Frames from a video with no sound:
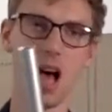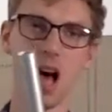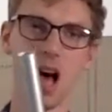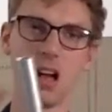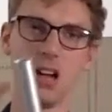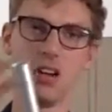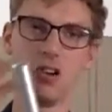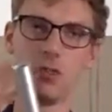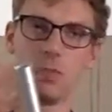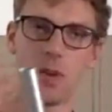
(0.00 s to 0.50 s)

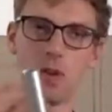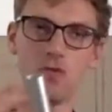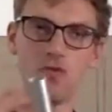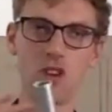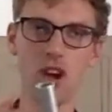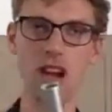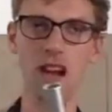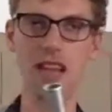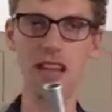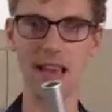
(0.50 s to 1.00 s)
and you need to be
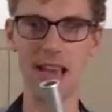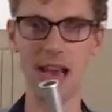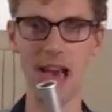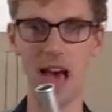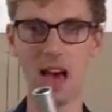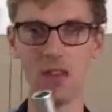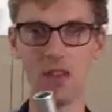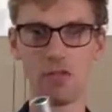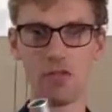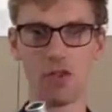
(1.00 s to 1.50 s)
really
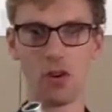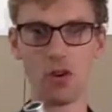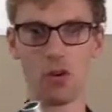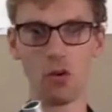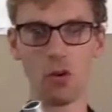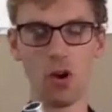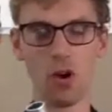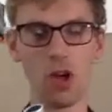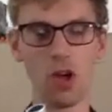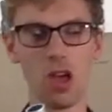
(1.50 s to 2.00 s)

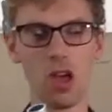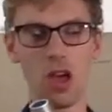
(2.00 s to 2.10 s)
careful.